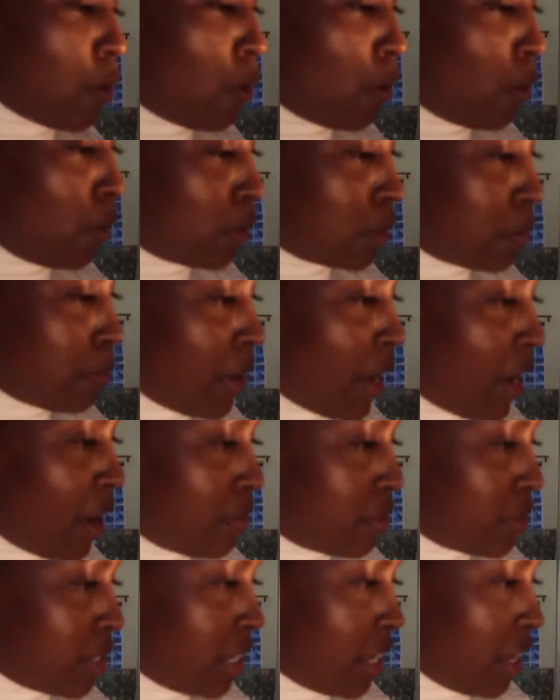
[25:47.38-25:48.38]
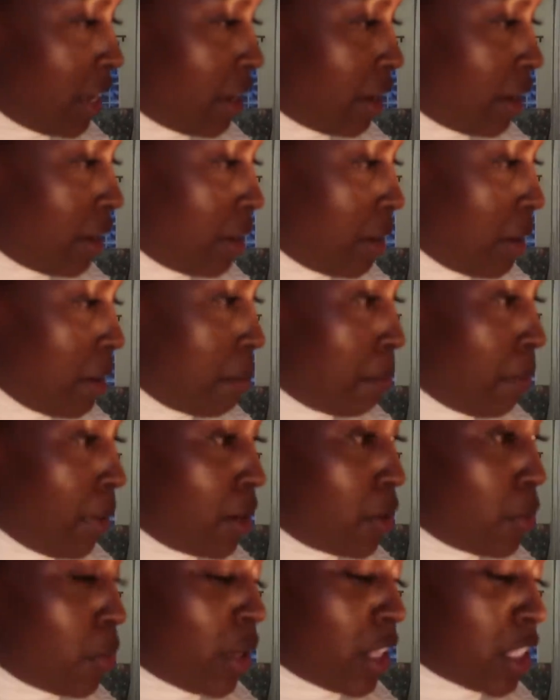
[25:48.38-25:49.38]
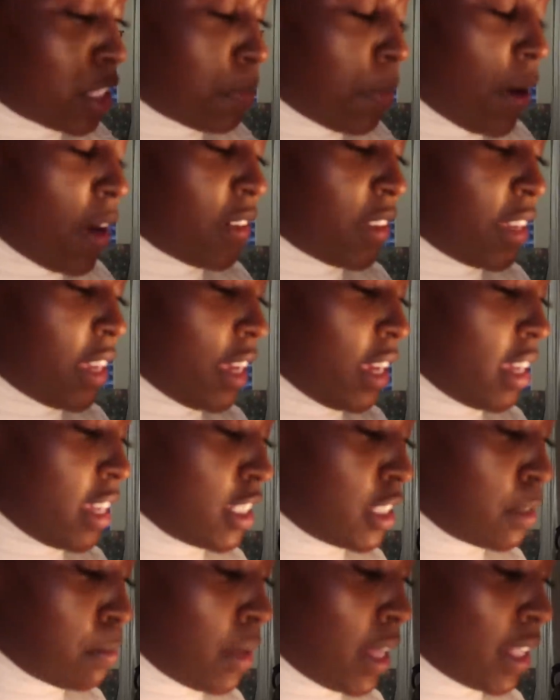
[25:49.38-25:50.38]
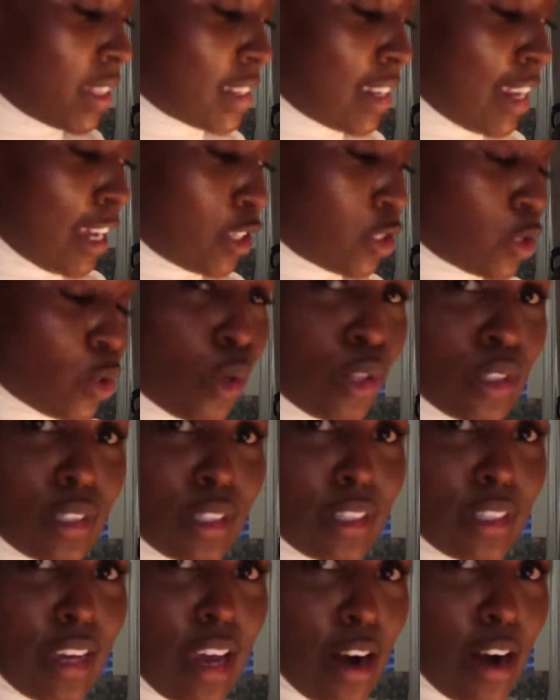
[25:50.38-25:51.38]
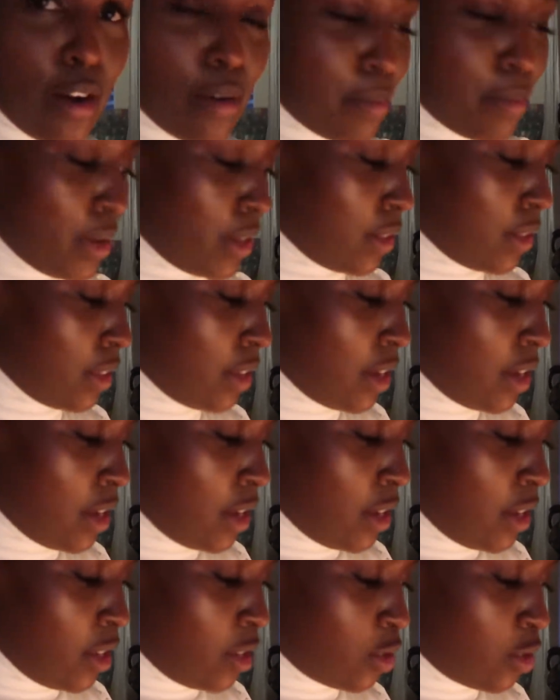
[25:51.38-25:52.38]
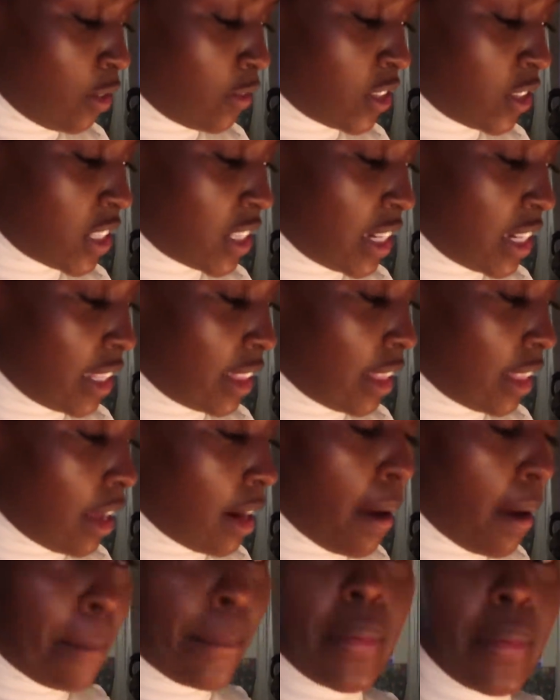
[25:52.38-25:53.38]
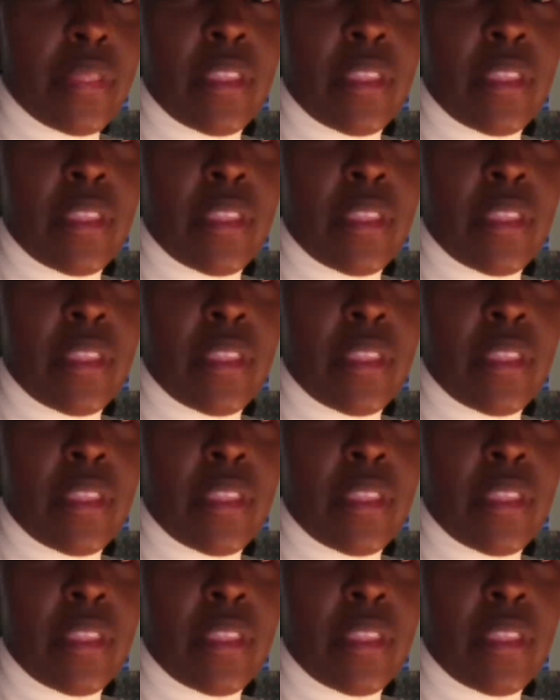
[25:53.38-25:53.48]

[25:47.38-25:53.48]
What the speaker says: called Pound Cake. Manuel's Pound Cake. It smells like salted caramel. So I've just lit that up,